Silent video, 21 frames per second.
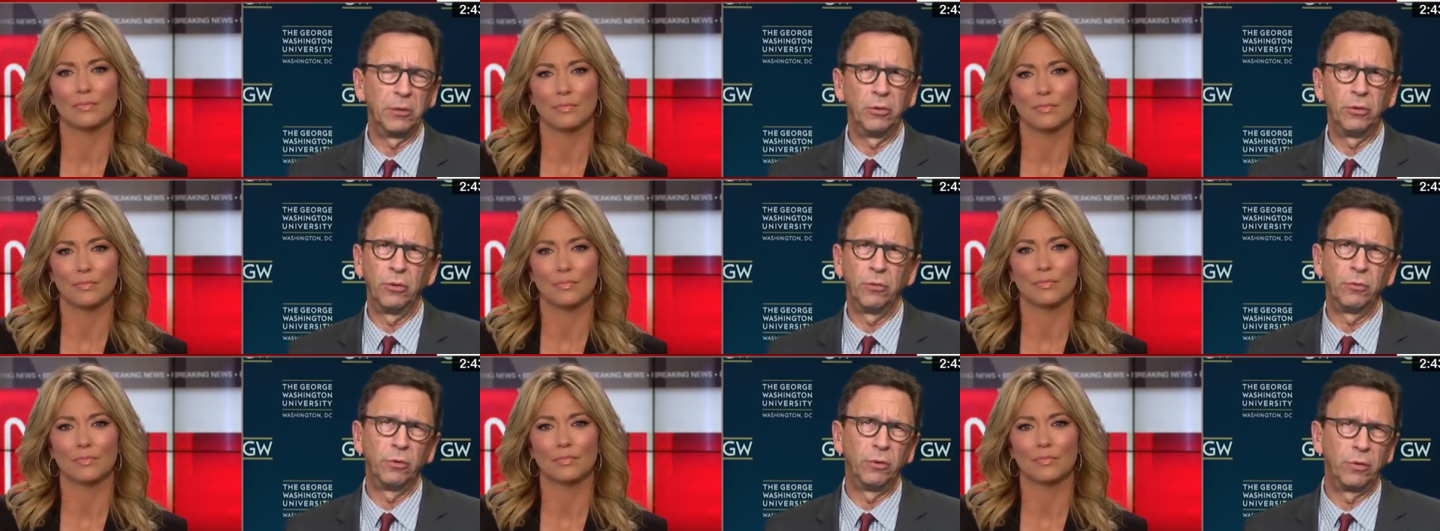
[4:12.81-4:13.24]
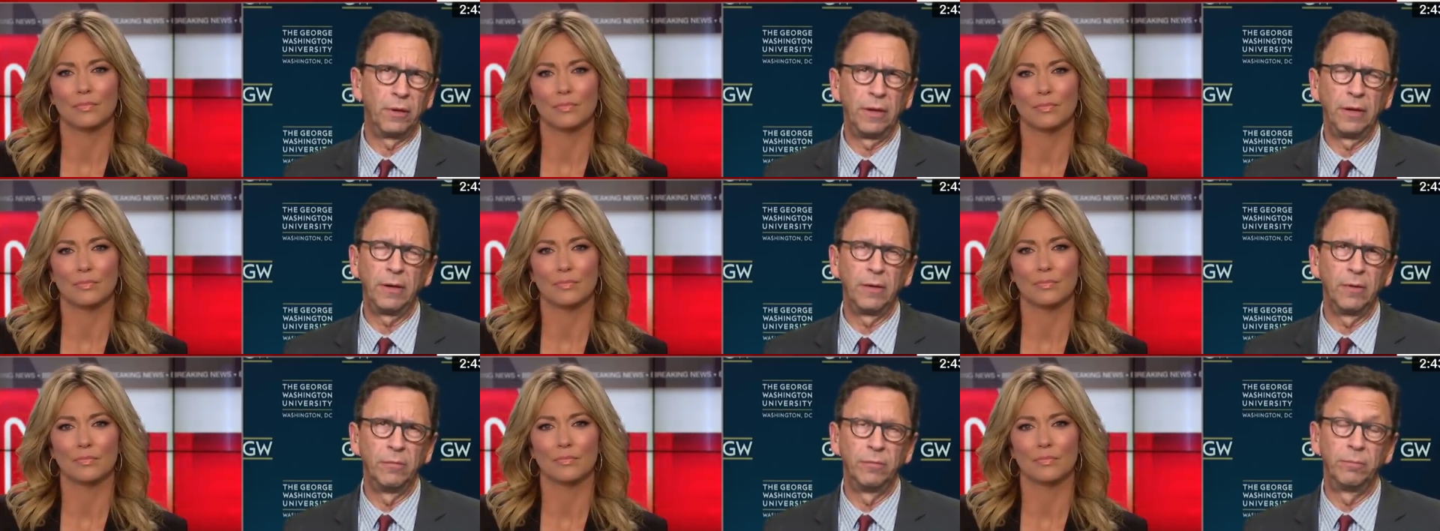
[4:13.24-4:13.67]
Speaker 1: You know, if you
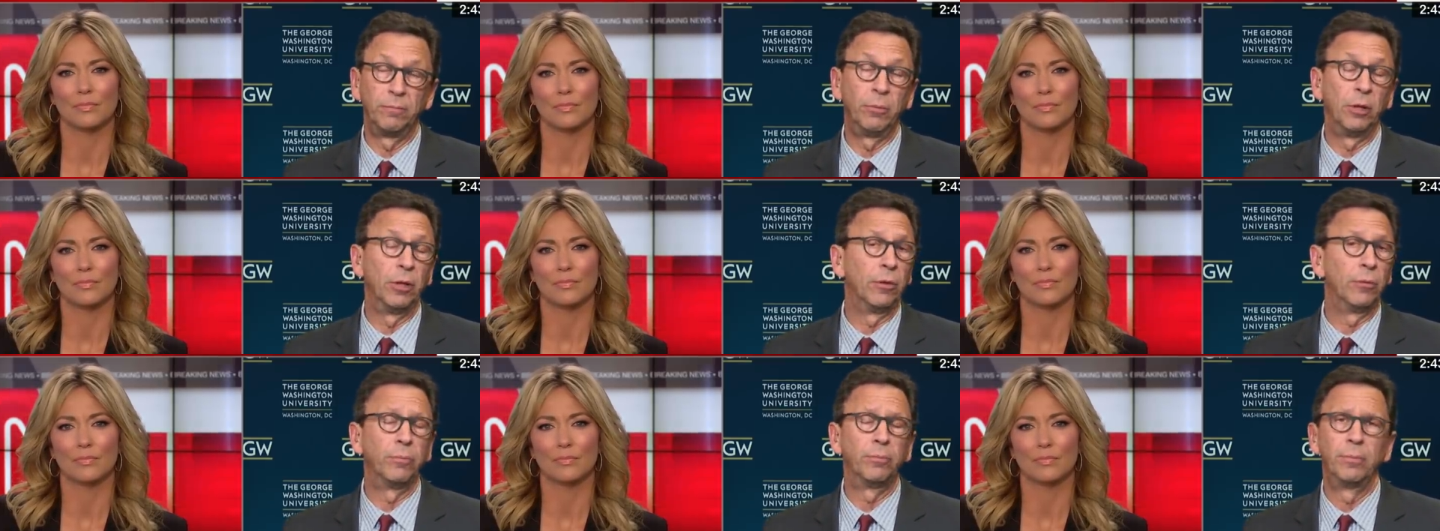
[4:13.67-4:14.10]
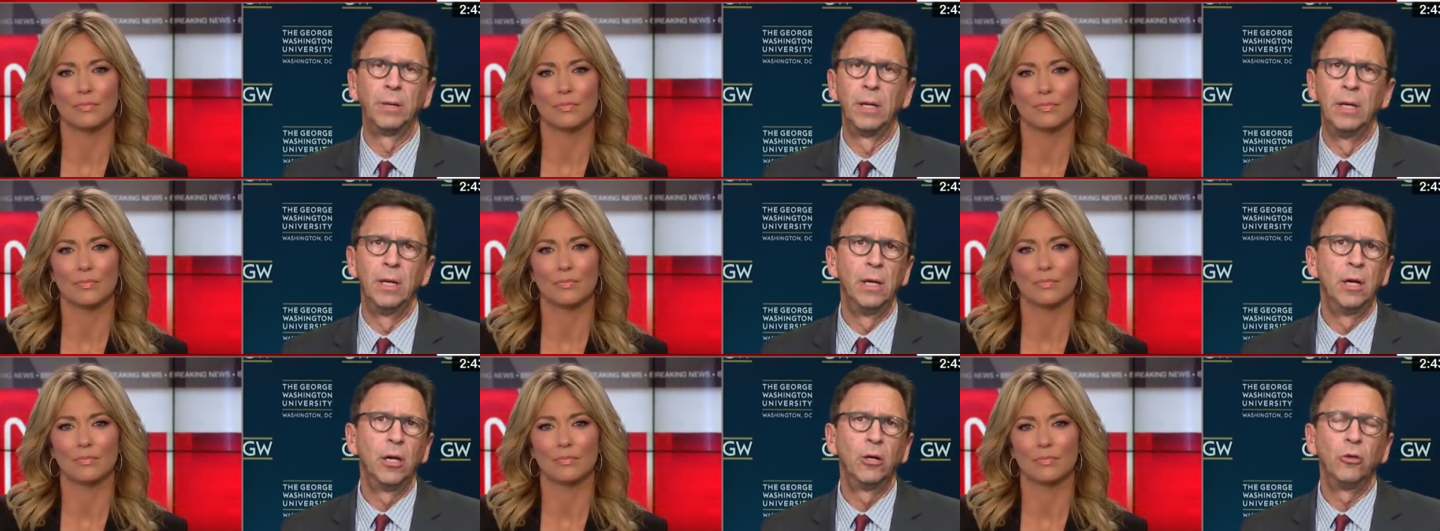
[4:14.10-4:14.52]
think of, you know,
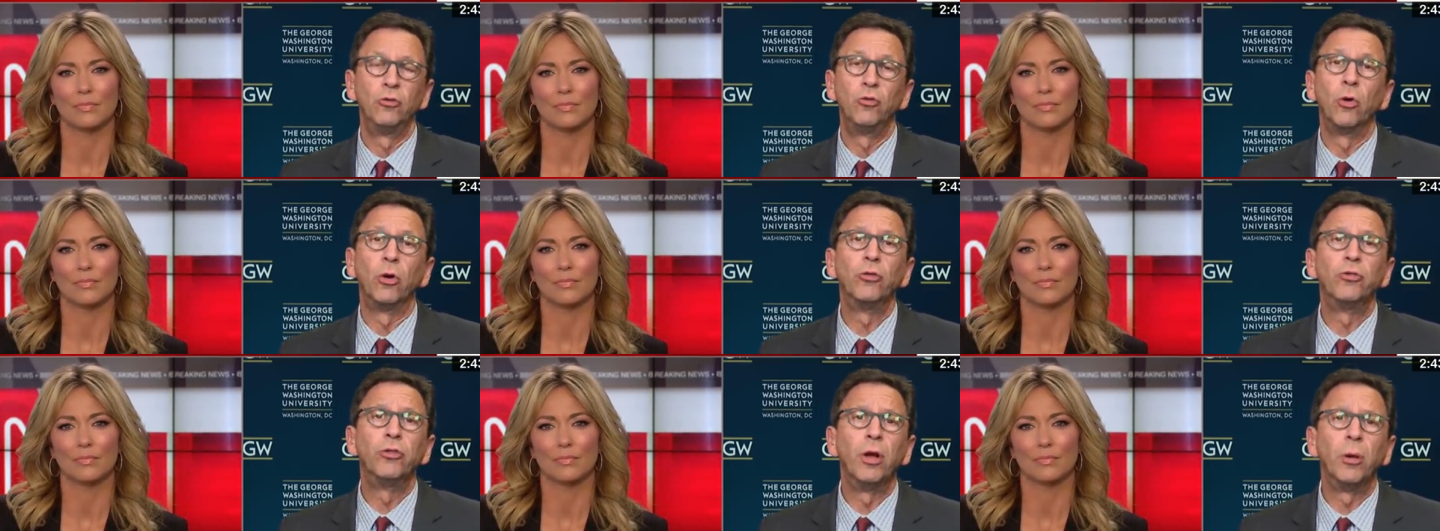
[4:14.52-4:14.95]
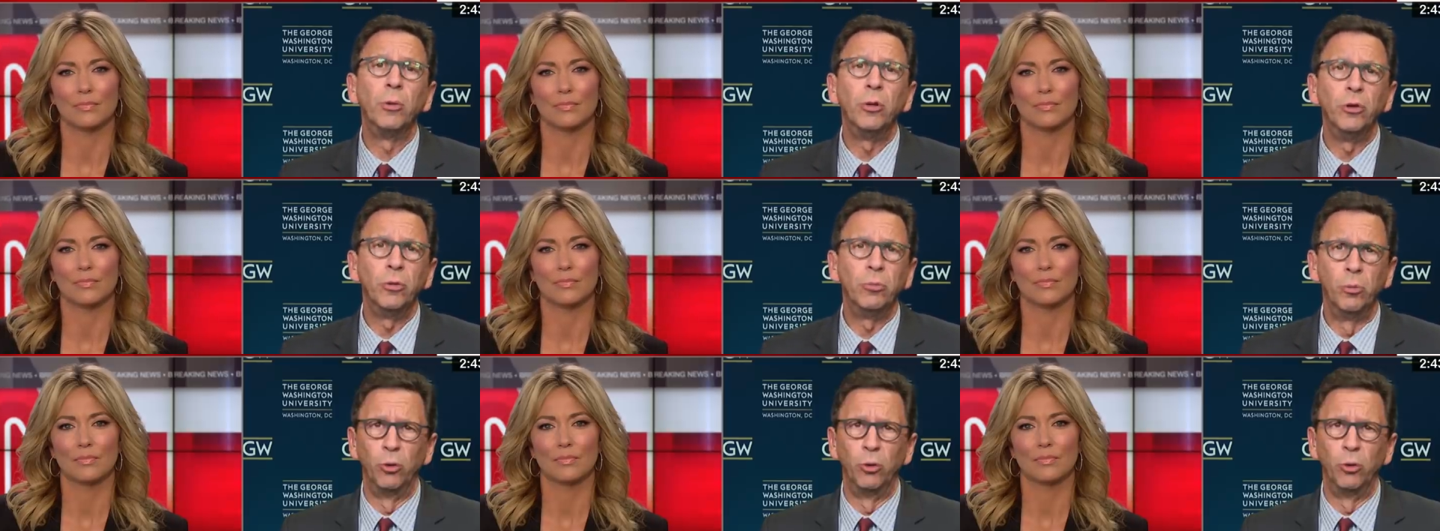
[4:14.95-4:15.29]
George W.